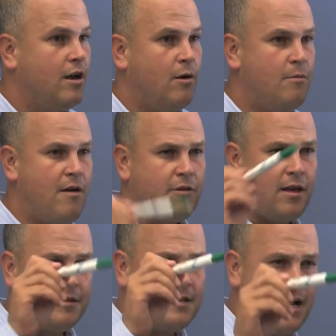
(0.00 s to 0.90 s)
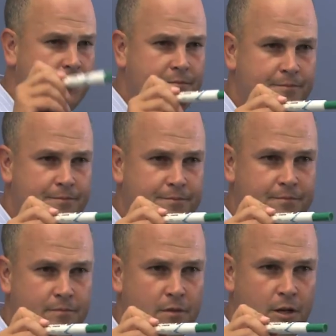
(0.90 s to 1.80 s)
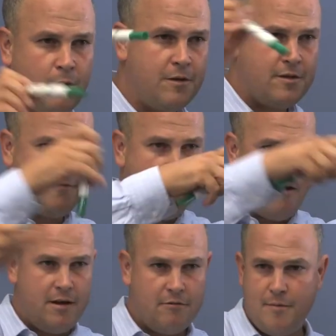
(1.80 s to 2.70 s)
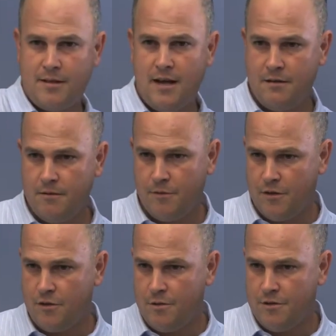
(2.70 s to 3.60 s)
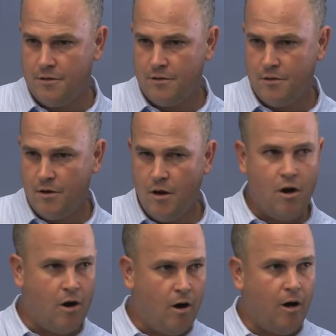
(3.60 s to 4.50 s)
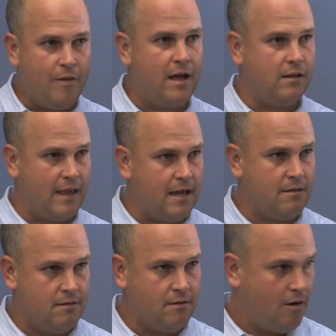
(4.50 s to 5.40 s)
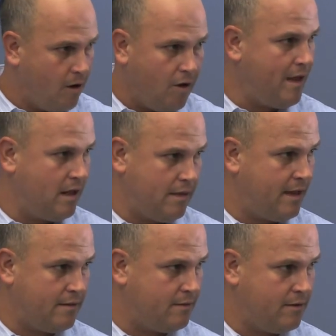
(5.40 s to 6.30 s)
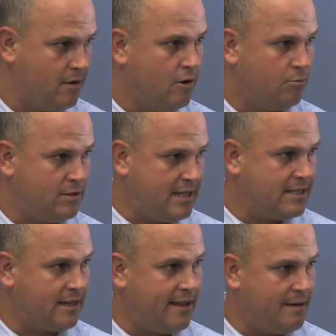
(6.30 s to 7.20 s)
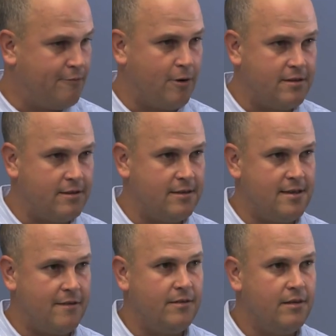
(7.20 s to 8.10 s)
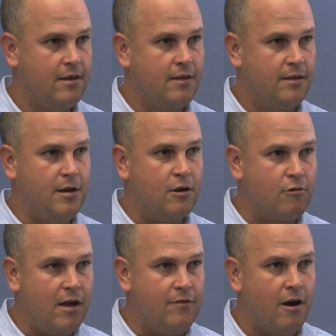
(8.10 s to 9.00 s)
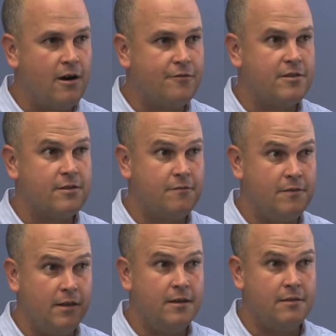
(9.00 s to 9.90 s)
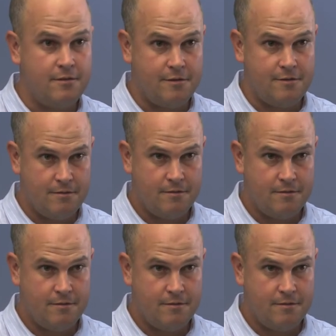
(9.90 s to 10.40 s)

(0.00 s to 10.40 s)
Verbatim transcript: We have in Ramat Gan, you know the safari in Ramat Gan, where the zoo is? All that land, all that land was designated before 67 to be a graveyard for civilians.